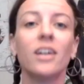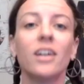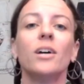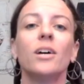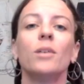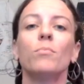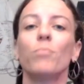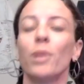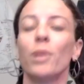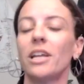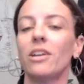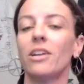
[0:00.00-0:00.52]

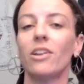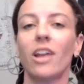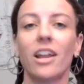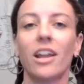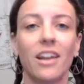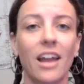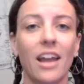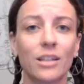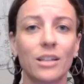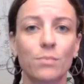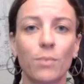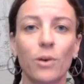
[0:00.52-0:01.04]
Printing United
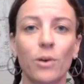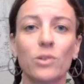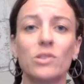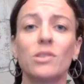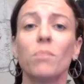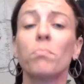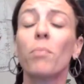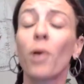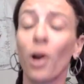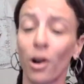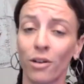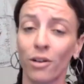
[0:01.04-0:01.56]
Expo is the
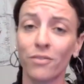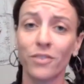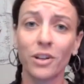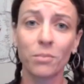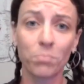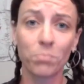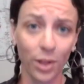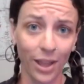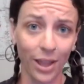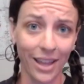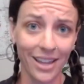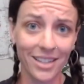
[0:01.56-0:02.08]
perfect
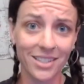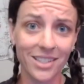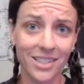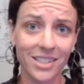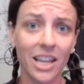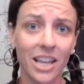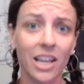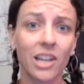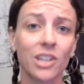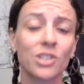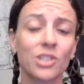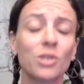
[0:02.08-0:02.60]
place
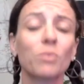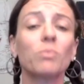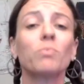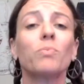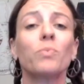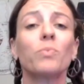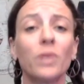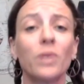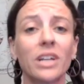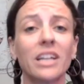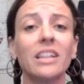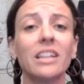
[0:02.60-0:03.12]
to
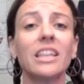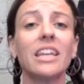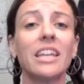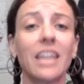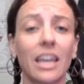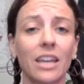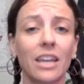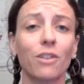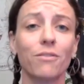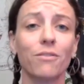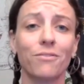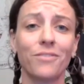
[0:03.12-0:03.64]
really get
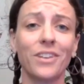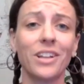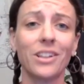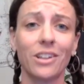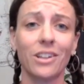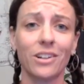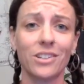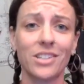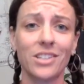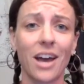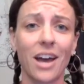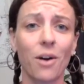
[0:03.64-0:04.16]
your feelers
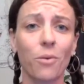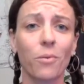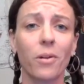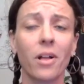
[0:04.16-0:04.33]
out.